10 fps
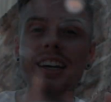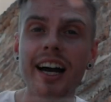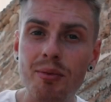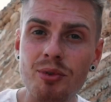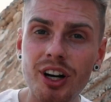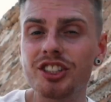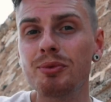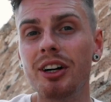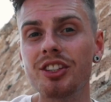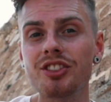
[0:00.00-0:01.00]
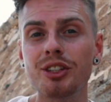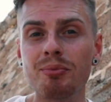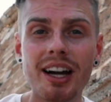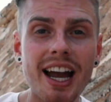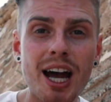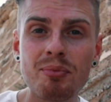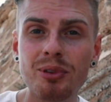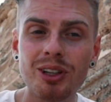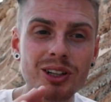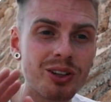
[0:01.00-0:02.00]
I'm not sponsored by
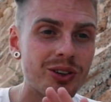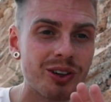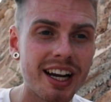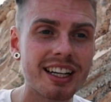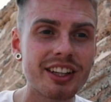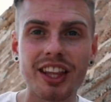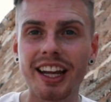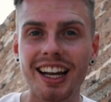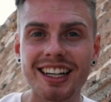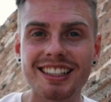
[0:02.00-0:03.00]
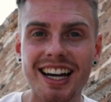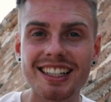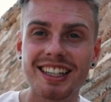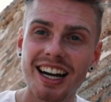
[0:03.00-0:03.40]
Apple or anything like that.